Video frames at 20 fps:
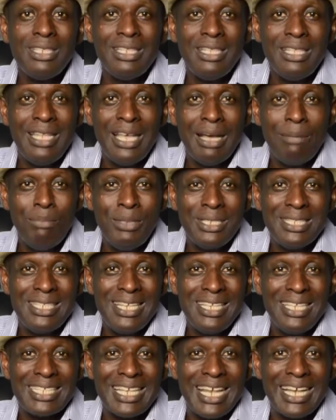their
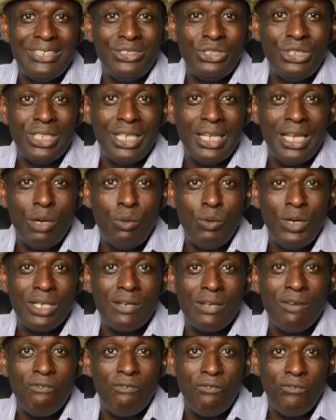business can
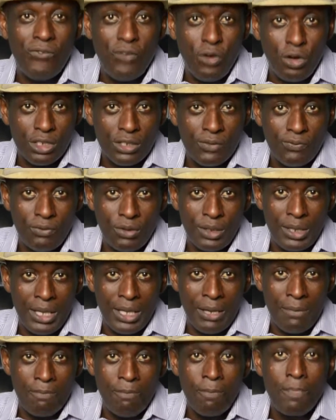generate funds for
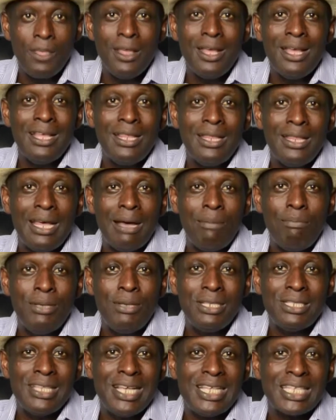them, their
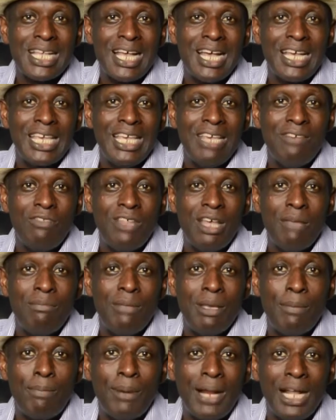business can give them
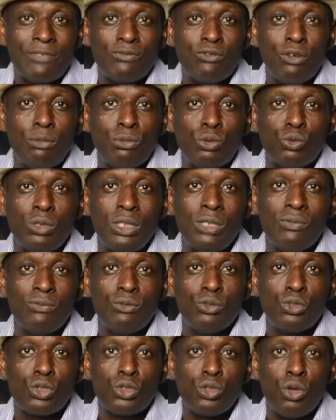a platform to
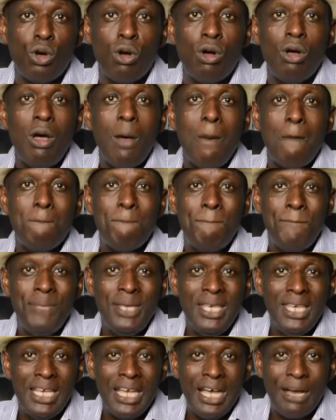even solve
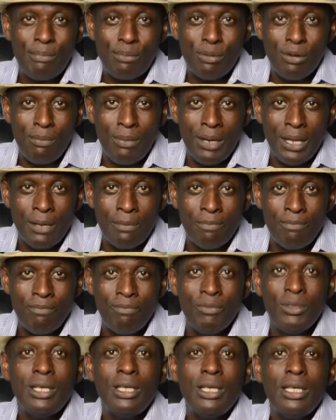bigger
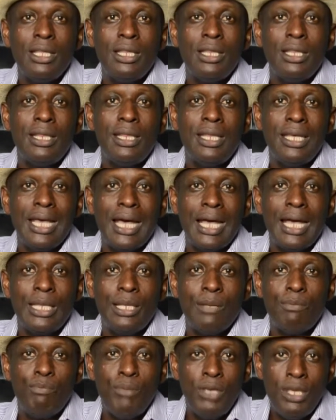problem. They are
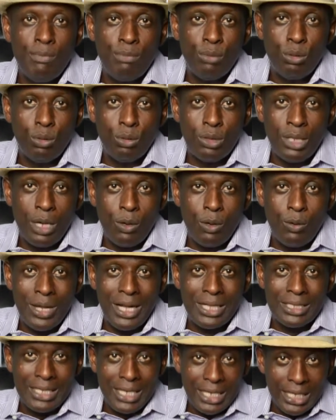the people that we
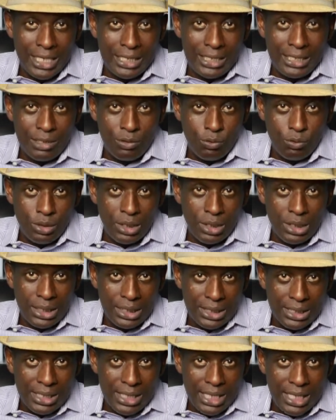are targeting with
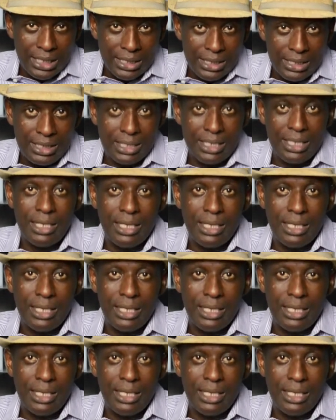this next,